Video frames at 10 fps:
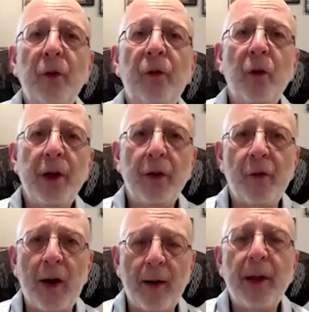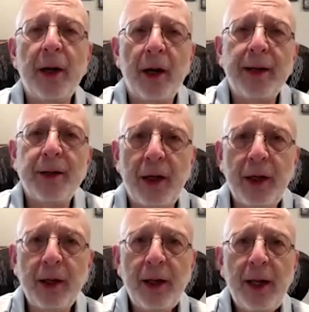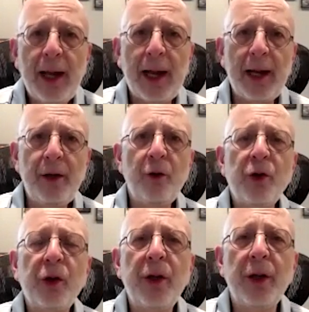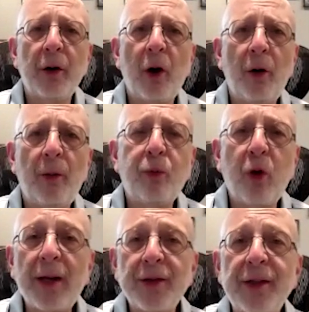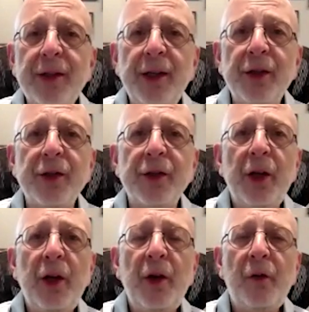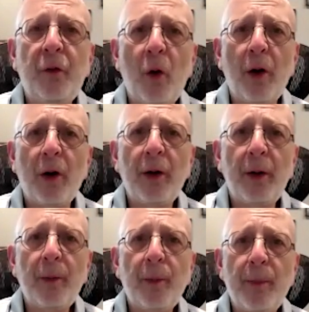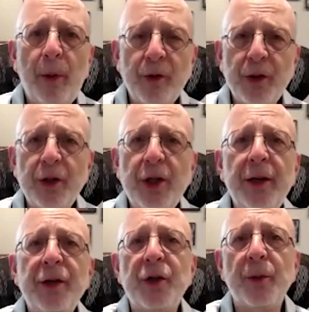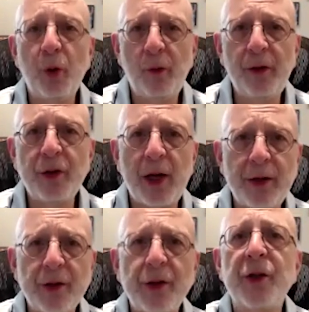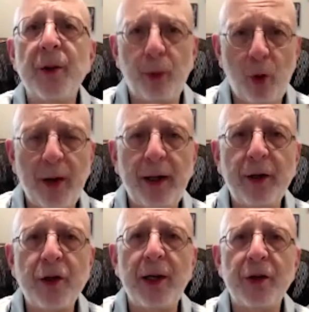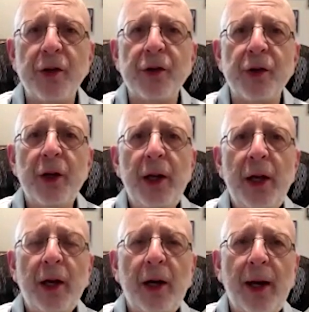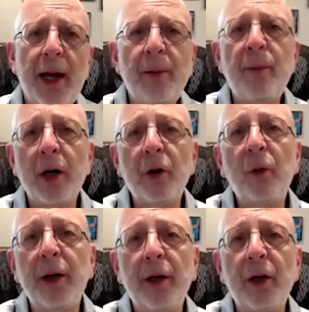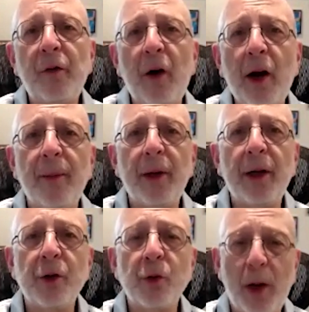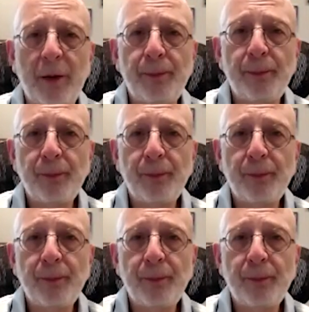for the environment and IT. And usually there are processes for proposing changes, approving changes, deploying changes, and monitoring an environment as well.